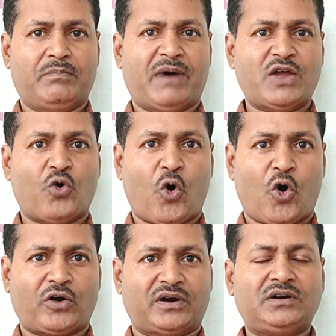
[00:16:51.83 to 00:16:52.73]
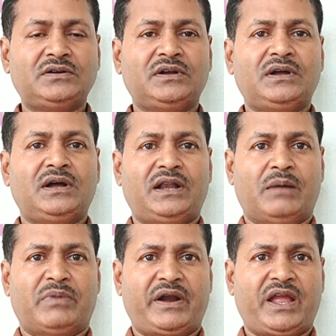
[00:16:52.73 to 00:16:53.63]
by order,
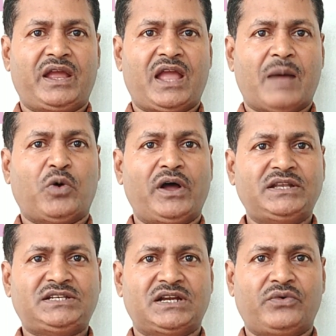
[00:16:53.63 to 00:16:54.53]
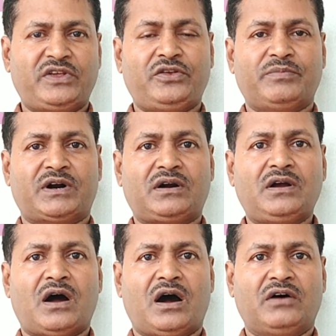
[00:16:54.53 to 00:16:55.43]
number A, appoint a
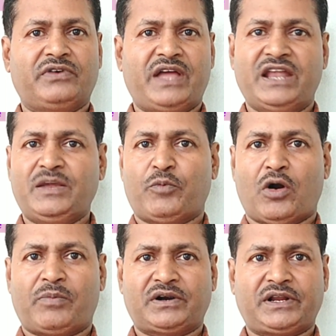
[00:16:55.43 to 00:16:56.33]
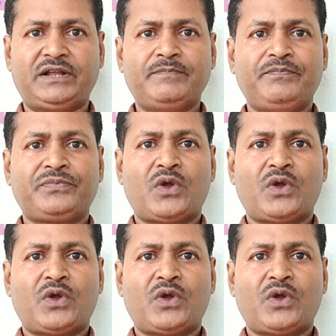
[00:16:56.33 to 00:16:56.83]
receiver of any property,